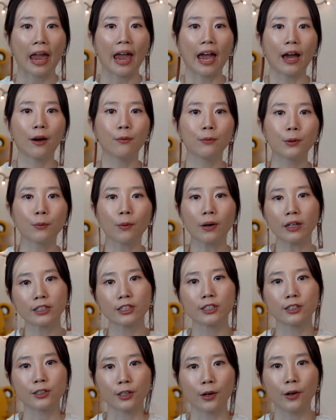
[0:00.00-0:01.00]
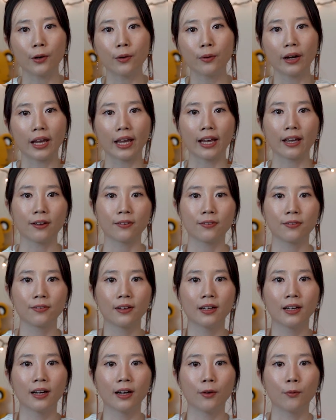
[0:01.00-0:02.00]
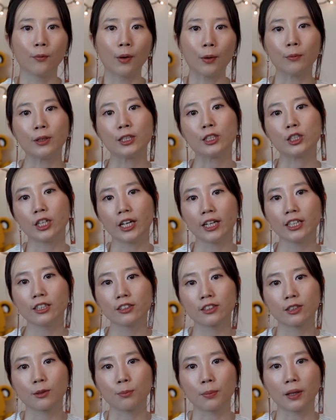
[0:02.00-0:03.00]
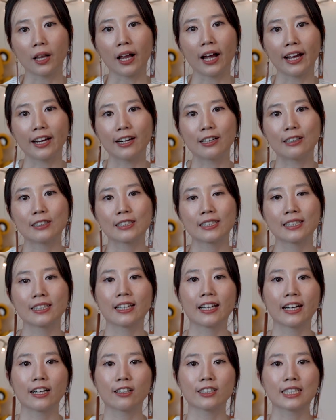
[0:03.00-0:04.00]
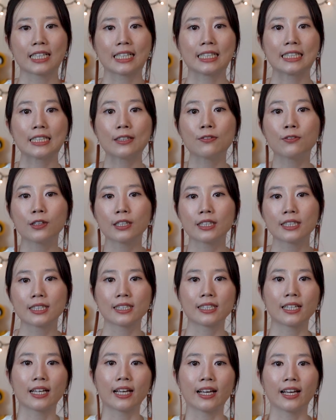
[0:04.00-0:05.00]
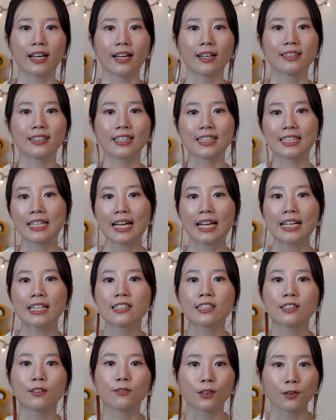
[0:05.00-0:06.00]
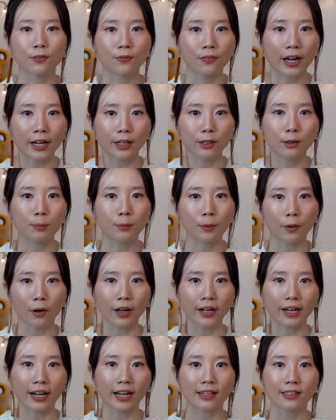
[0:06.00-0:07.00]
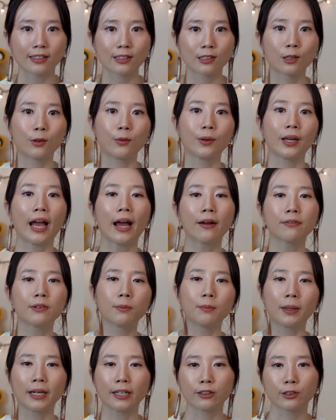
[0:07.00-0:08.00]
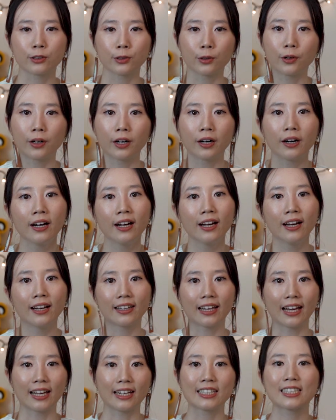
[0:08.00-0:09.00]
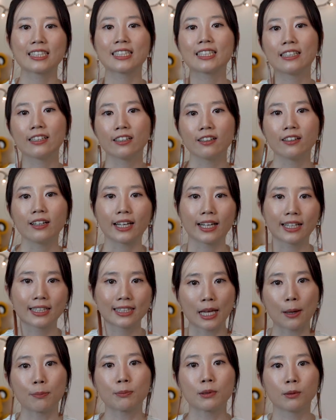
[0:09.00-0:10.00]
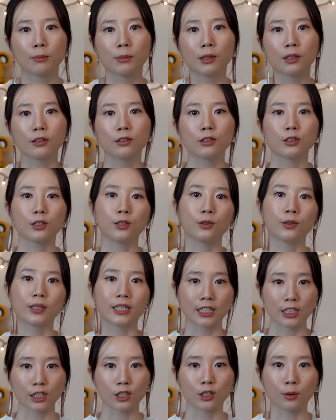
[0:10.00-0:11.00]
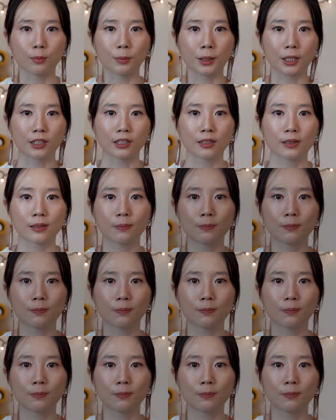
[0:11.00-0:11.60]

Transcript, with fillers: And we want to know if when we change suppliers, there's a difference in the taste of the final product, so we have to make sure that it's still acceptable to consumers.